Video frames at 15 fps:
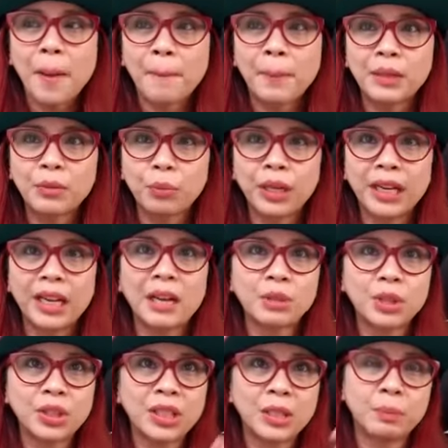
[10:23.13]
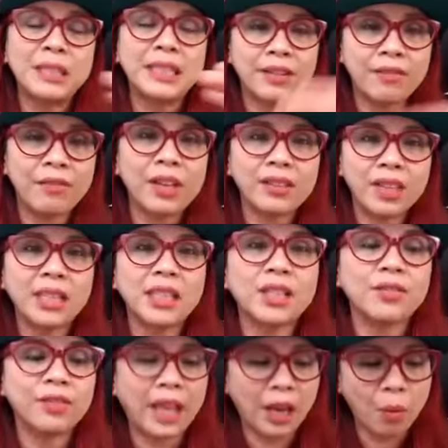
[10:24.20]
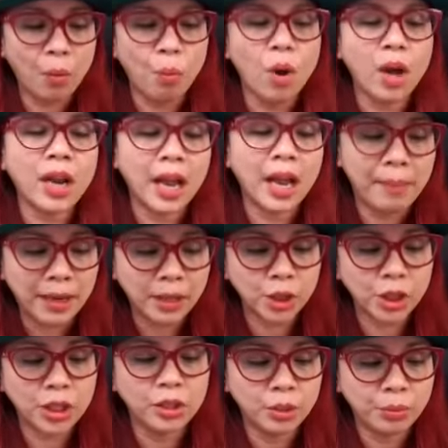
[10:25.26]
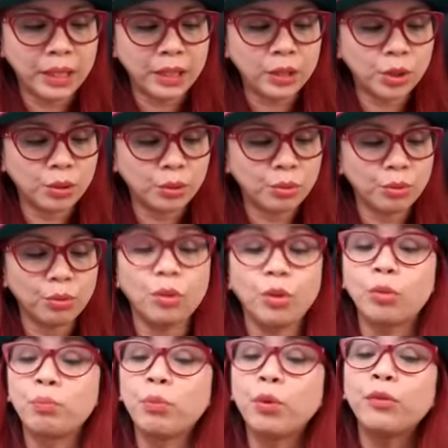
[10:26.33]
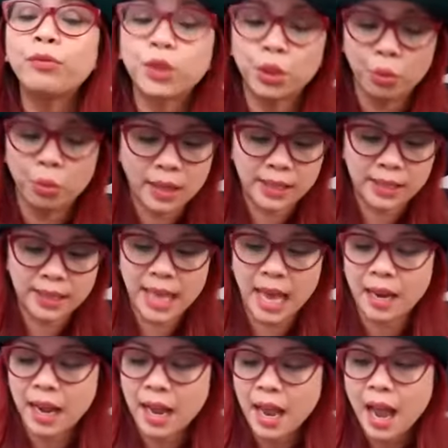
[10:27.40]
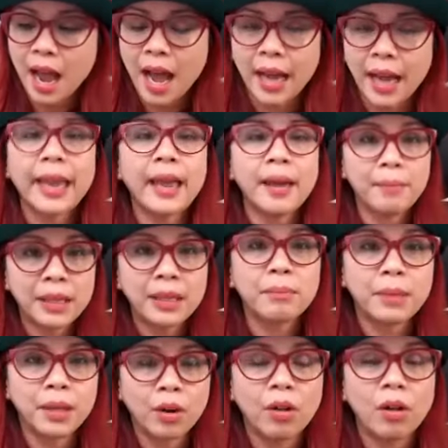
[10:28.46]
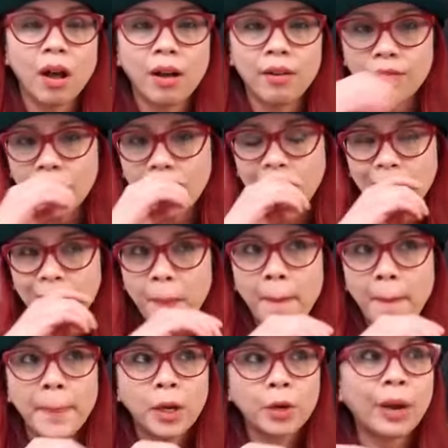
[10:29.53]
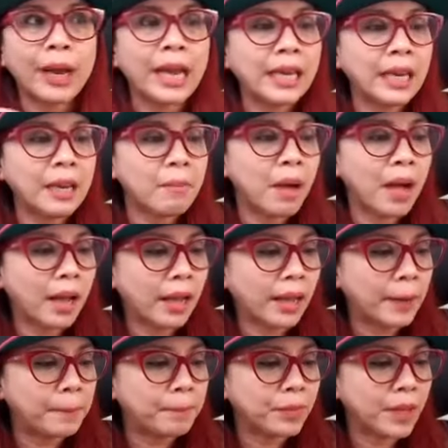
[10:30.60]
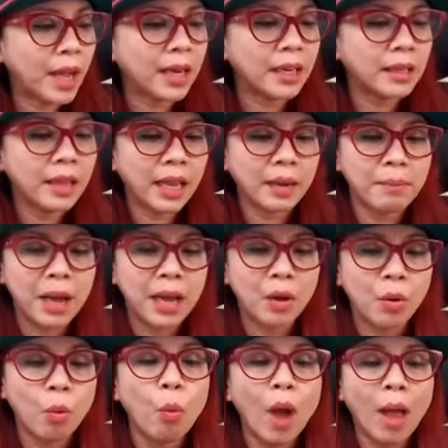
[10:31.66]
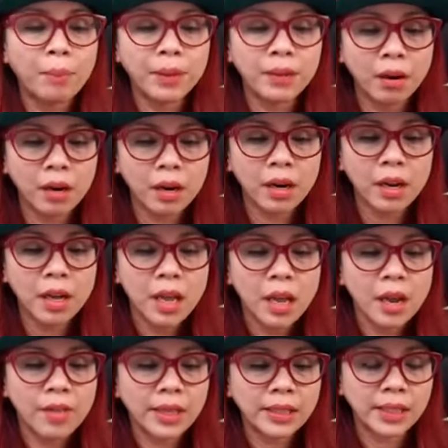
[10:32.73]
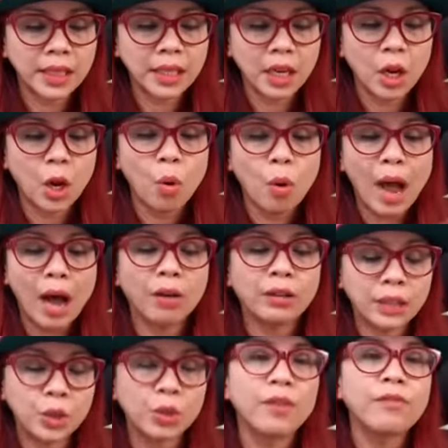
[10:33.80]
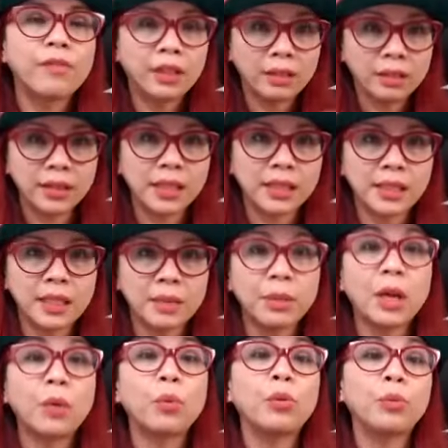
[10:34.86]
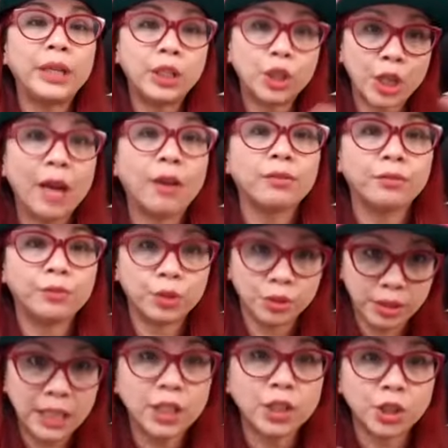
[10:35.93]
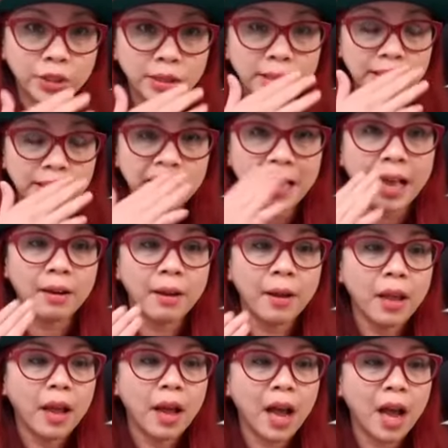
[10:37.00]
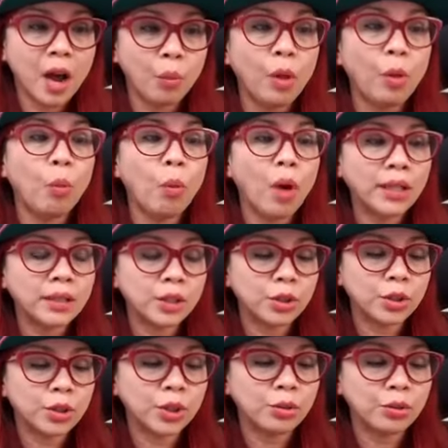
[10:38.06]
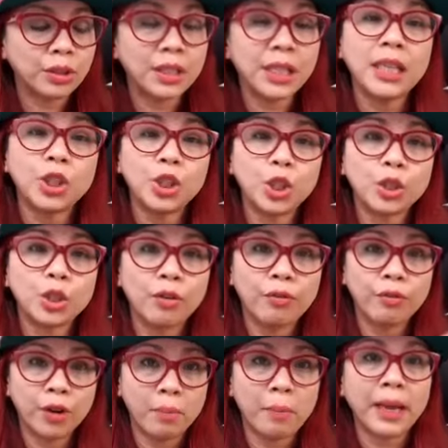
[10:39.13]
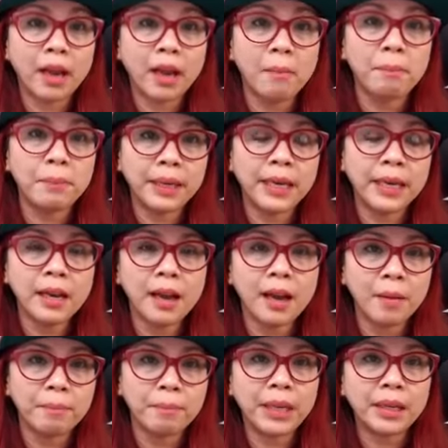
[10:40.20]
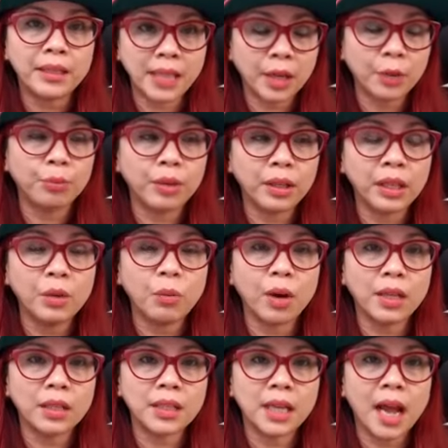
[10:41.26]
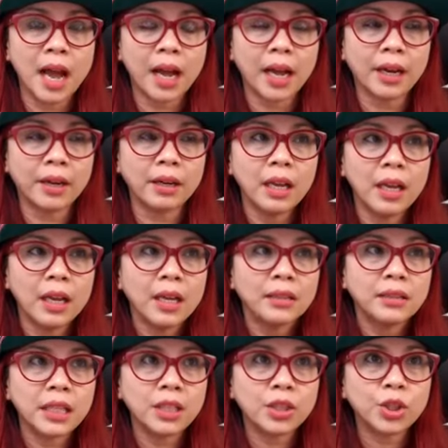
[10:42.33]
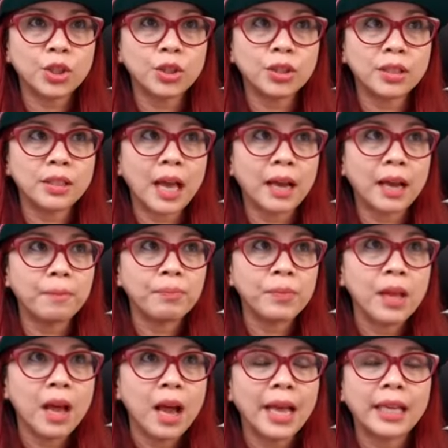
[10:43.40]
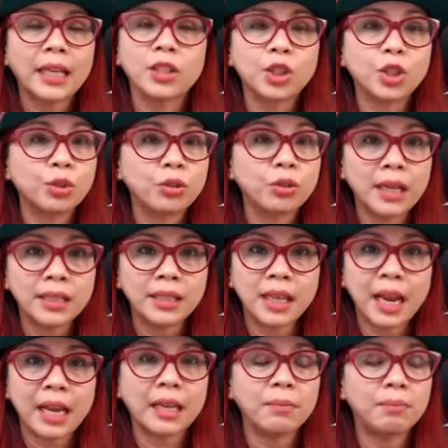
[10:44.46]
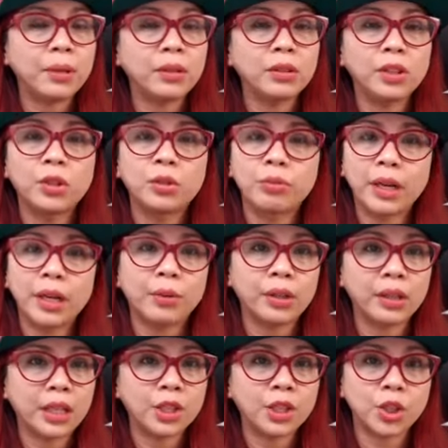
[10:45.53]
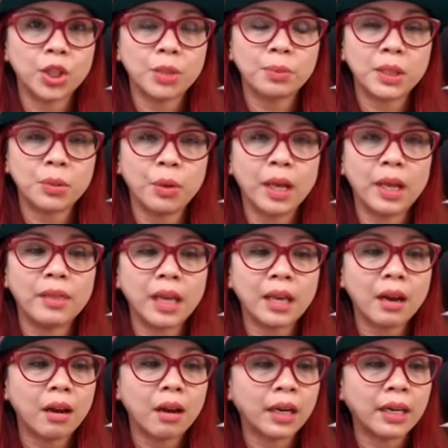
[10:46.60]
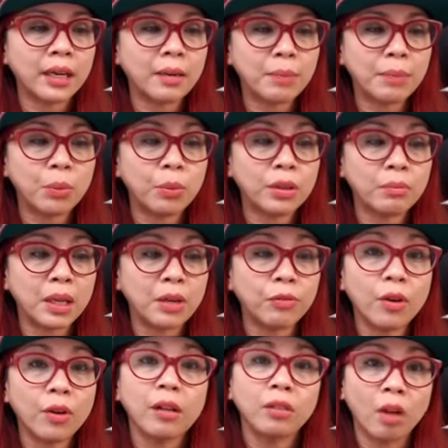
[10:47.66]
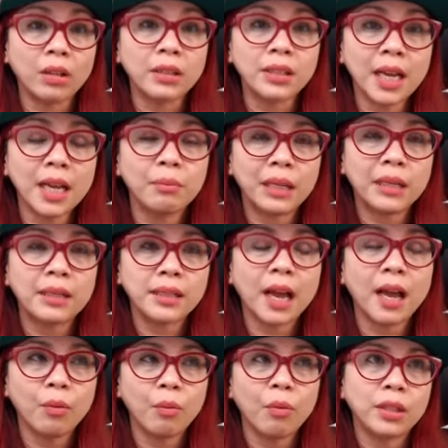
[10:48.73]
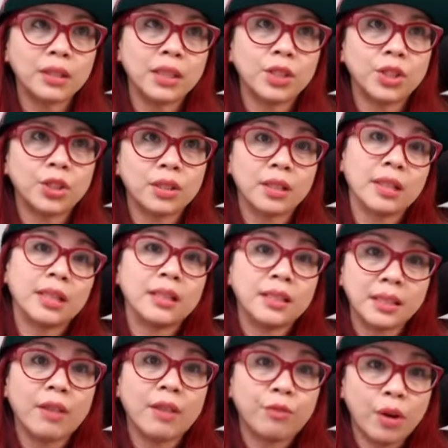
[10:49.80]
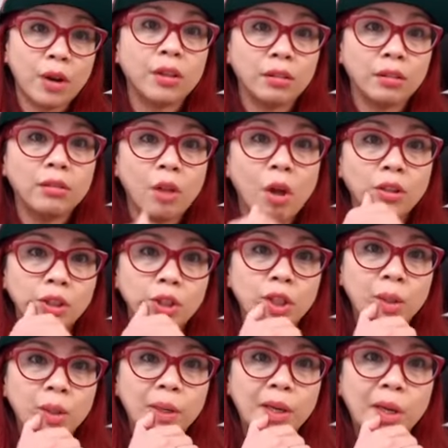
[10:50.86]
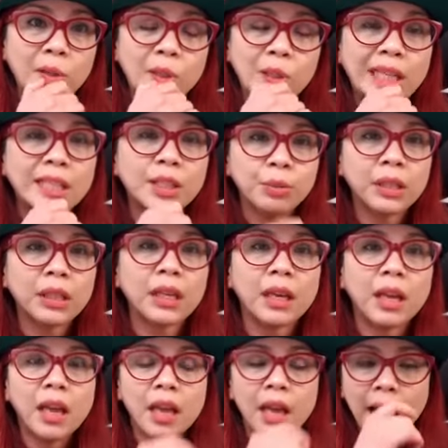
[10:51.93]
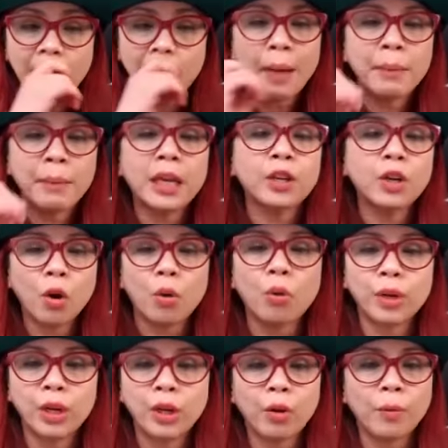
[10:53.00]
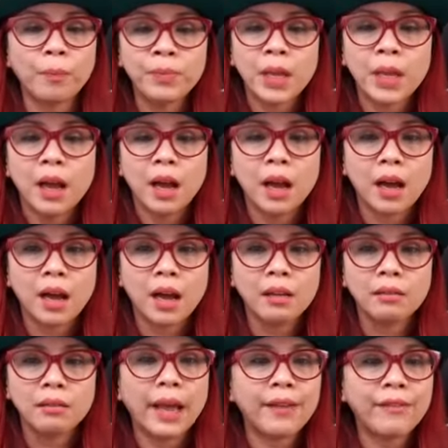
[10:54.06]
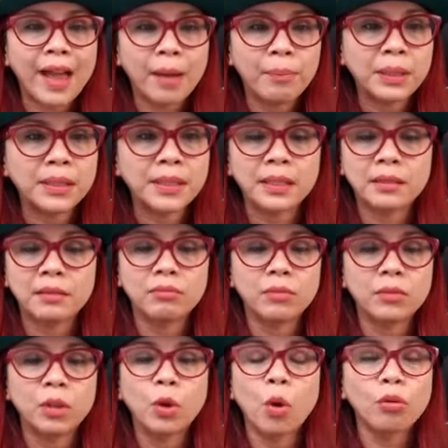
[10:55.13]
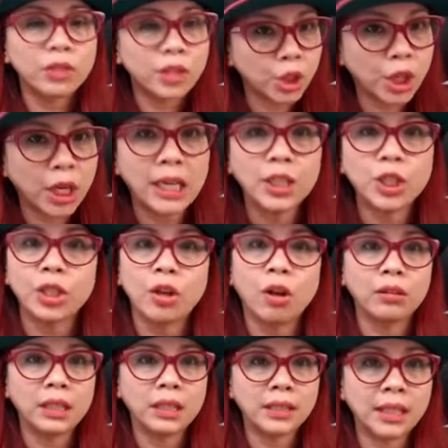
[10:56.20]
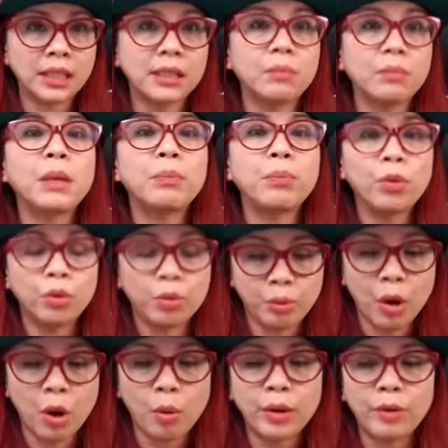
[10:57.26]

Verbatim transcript: But when it comes to specific things of like what I'm actually doing to move towards that, I am in the middle of um, creating my kind of like my webinar that's going to go out into a funnel system that will reach out to teachers that uh, will want to teach for my company um, because I really want to hire teachers that I can trust, that I can build great relationships with, that are going to be with me for a long time because I want teachers that are going to stay for a long term, you know. So that's really, I, I mean, I know, you know, uh, life happens and goals change and all these things and people grow.